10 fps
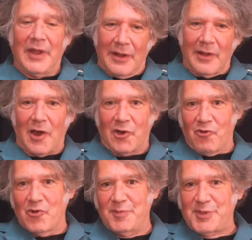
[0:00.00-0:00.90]
and a lot of
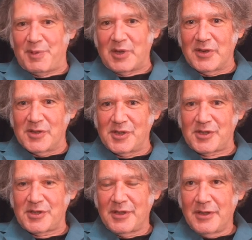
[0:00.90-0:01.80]
groups
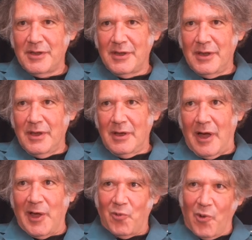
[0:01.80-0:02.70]
because
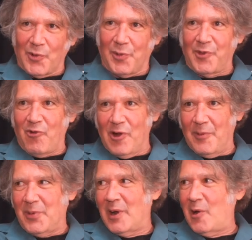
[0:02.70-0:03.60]
I had worked with
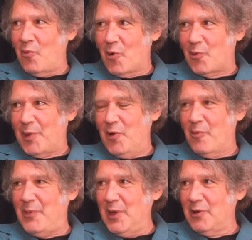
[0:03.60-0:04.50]
Crypt and I worked with
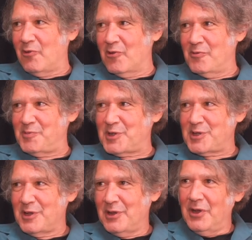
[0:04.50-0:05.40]
European
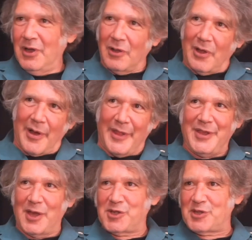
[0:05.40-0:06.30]
groups. A lot of the
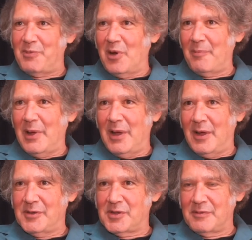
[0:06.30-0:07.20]
Texas punk
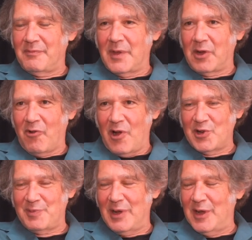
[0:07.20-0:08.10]
bands and, and
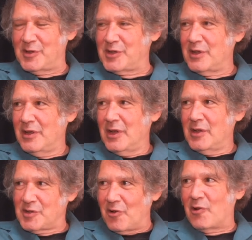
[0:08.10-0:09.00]
garage bands
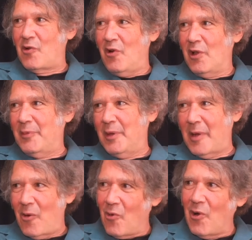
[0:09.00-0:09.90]
started calling me
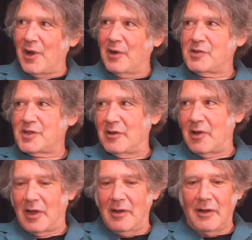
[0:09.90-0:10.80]
about working,
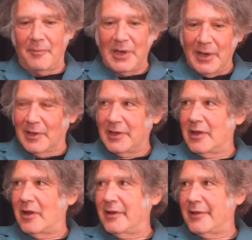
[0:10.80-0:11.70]
so I immediately
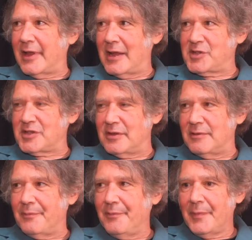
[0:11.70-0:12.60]
got in on that
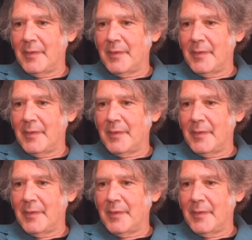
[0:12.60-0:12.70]
scene.